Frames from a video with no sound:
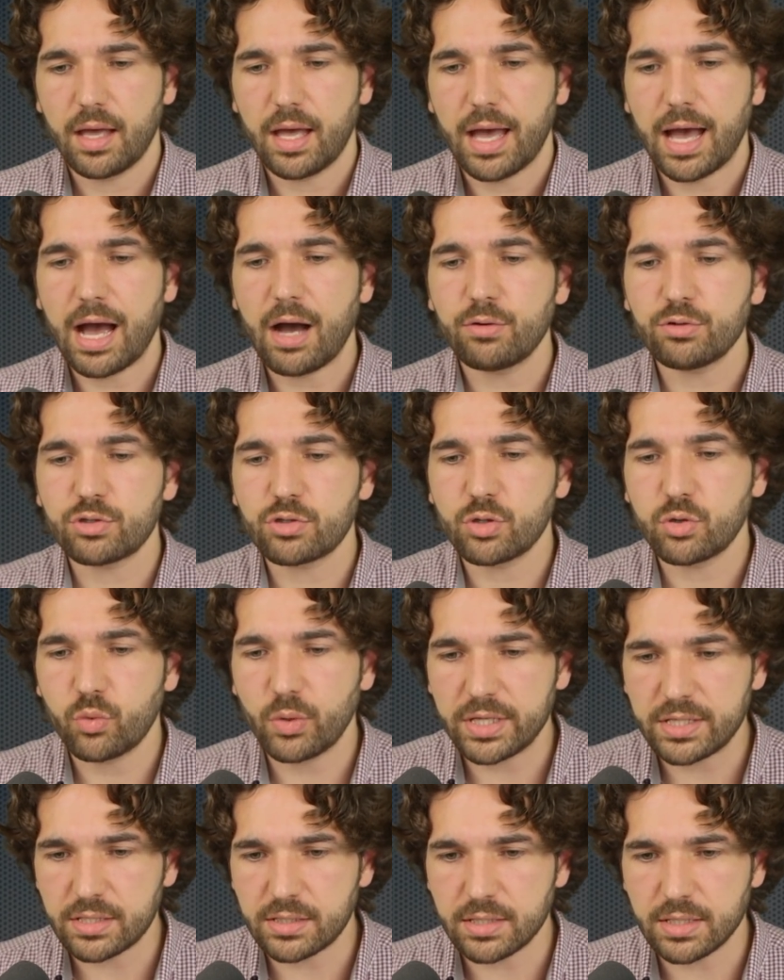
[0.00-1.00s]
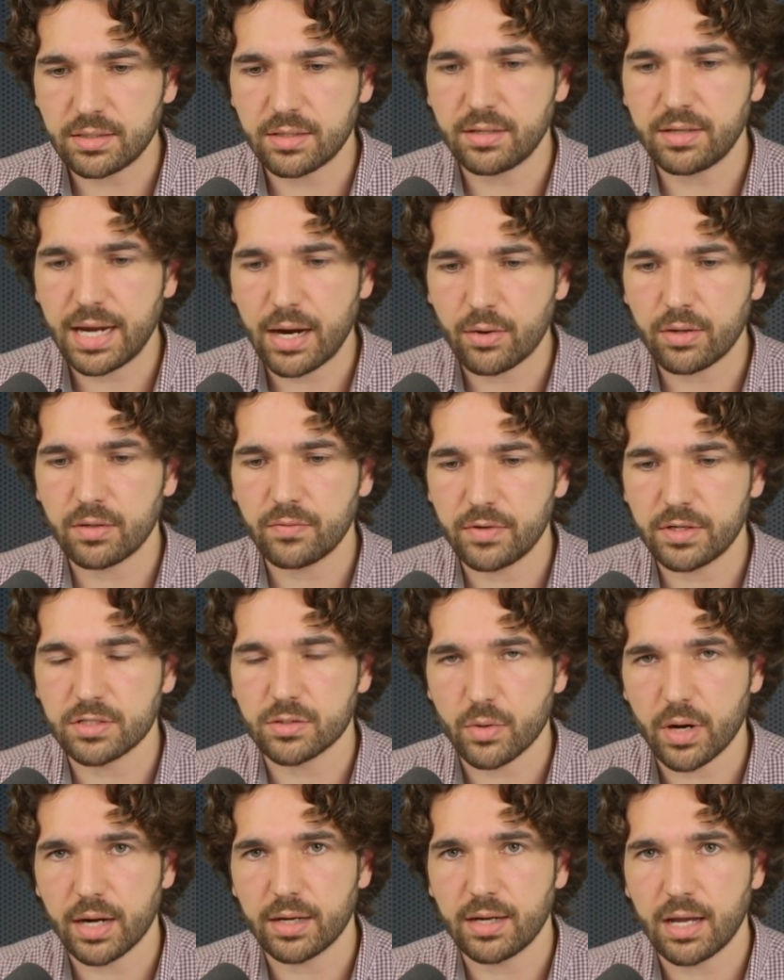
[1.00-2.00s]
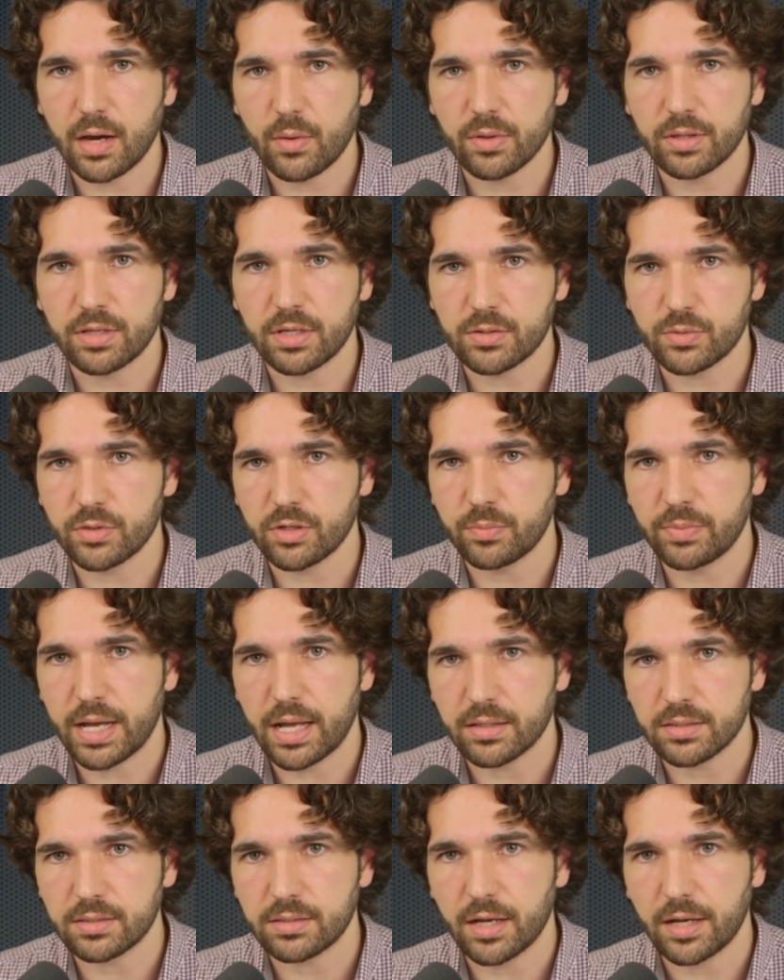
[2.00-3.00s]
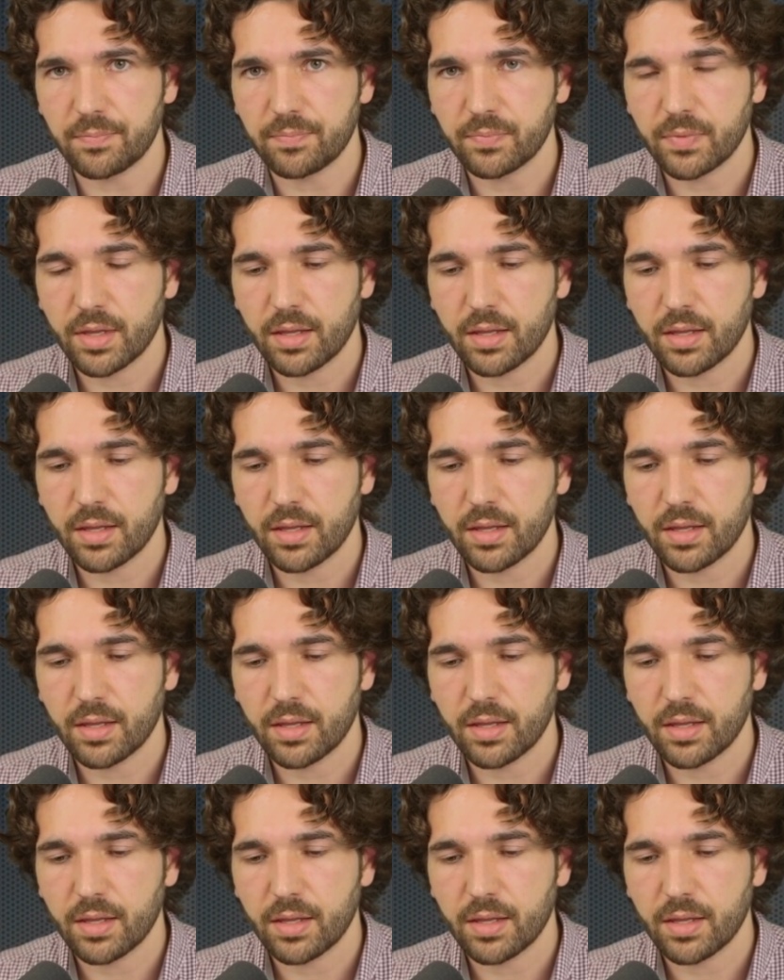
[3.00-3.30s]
how twisted the narrative is right now with Israel-Palestine.